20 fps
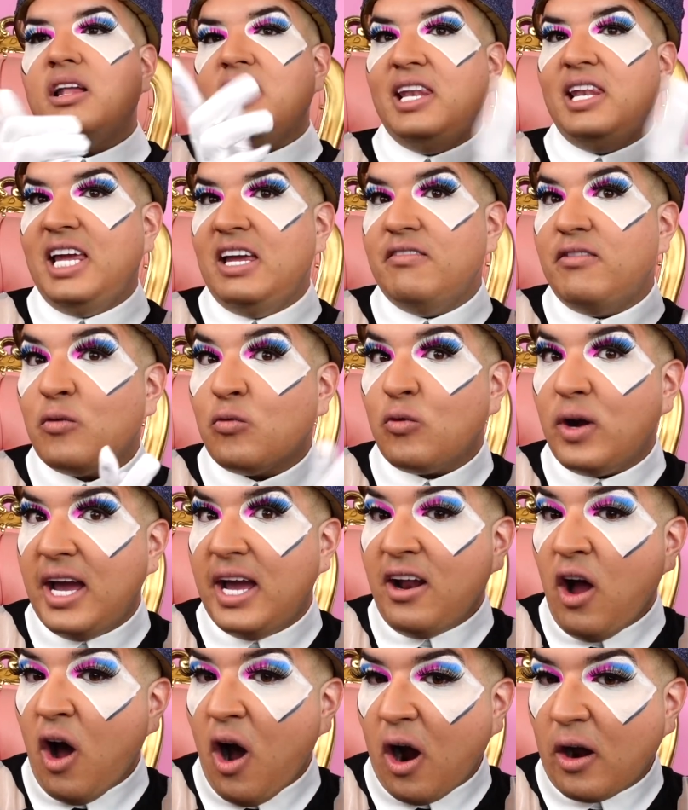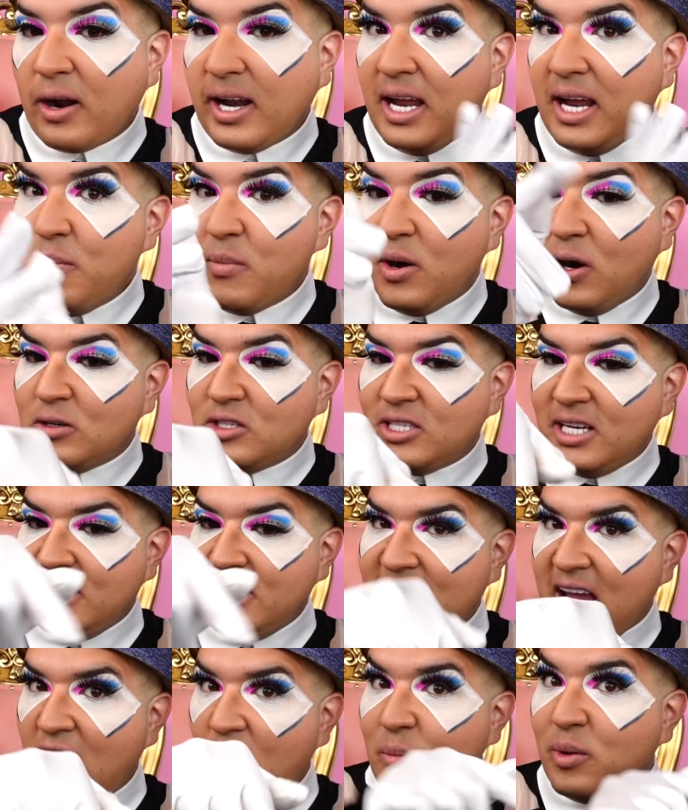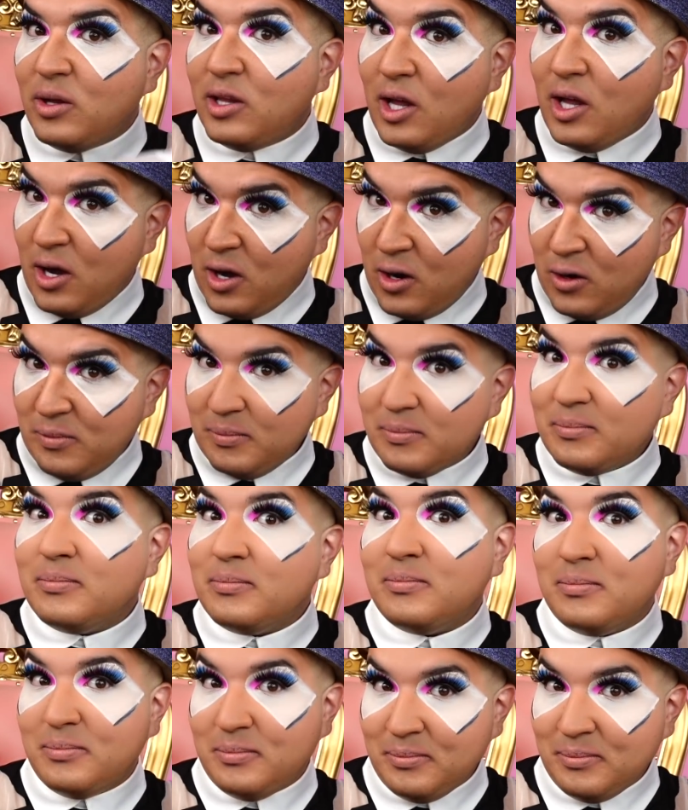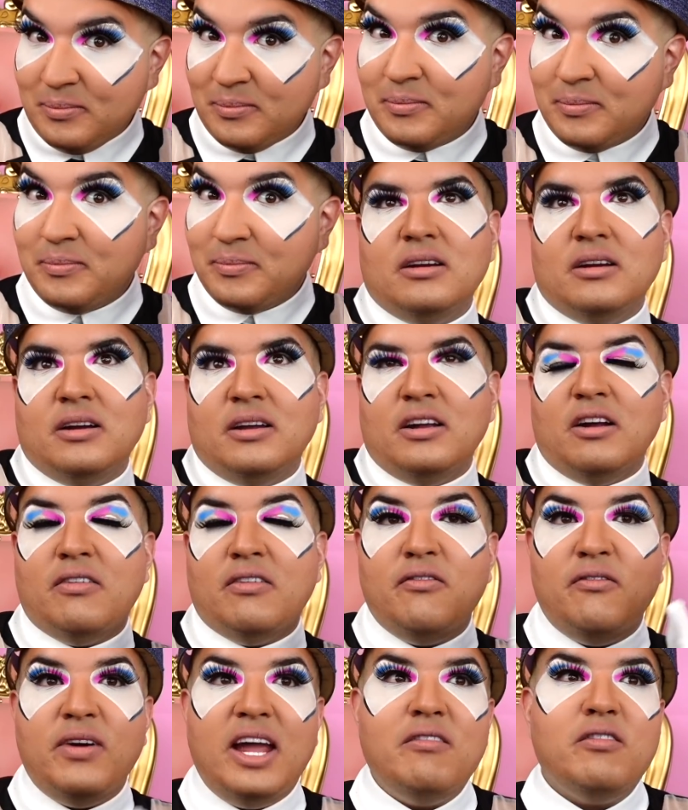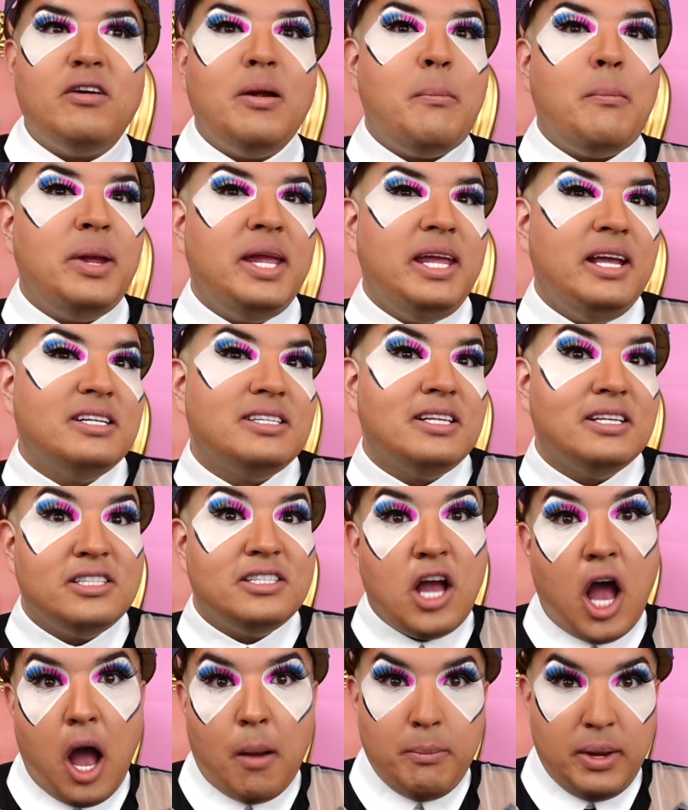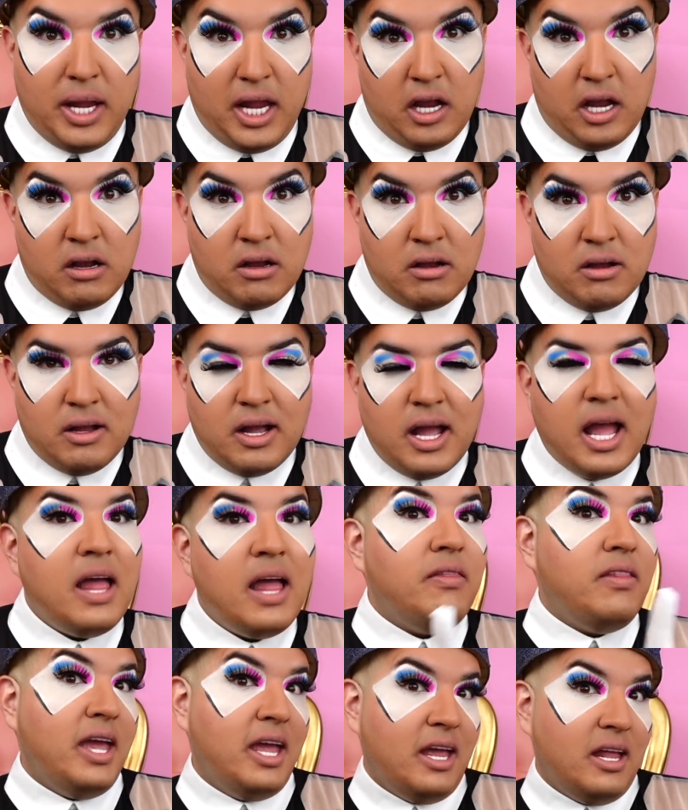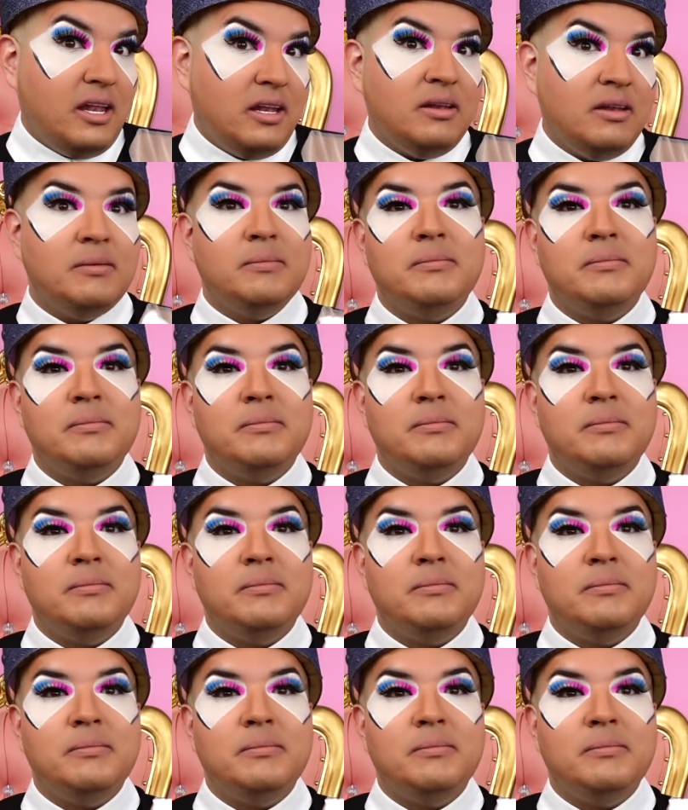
leave a red heart emoji down below. Mm-hmm. Your favorite pizza topping, and then